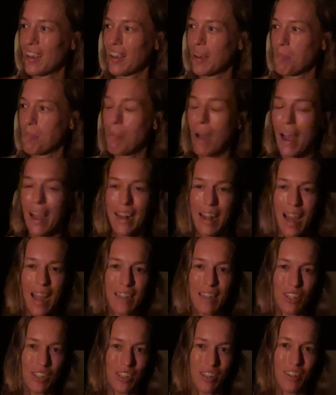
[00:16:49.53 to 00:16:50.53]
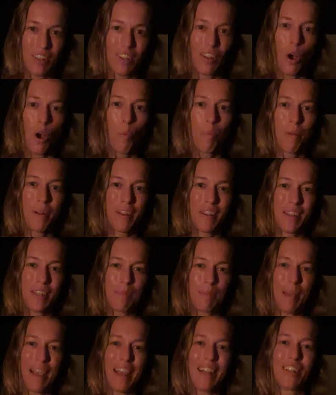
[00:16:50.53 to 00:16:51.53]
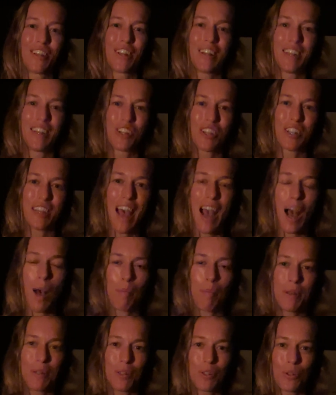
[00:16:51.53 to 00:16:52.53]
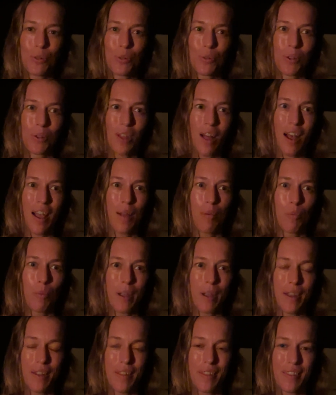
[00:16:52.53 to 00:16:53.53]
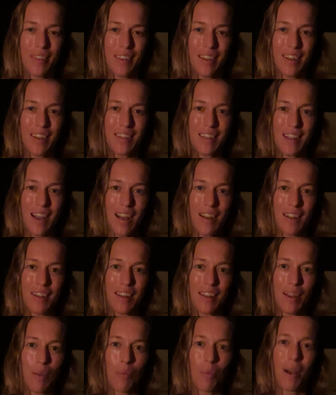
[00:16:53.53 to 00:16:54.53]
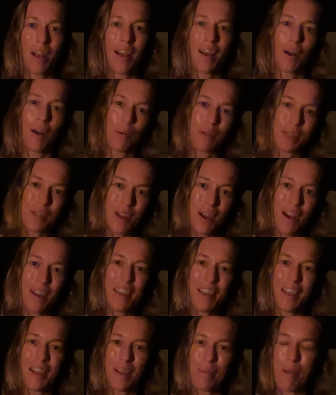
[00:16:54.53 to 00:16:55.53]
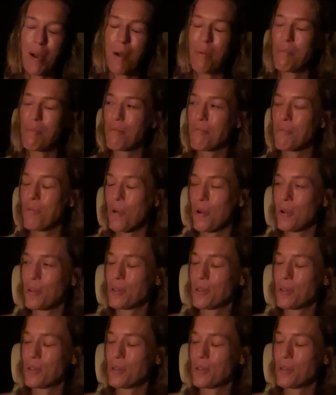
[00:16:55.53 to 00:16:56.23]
But I just opened to this page and it just happened to align with exactly what I was talking about before.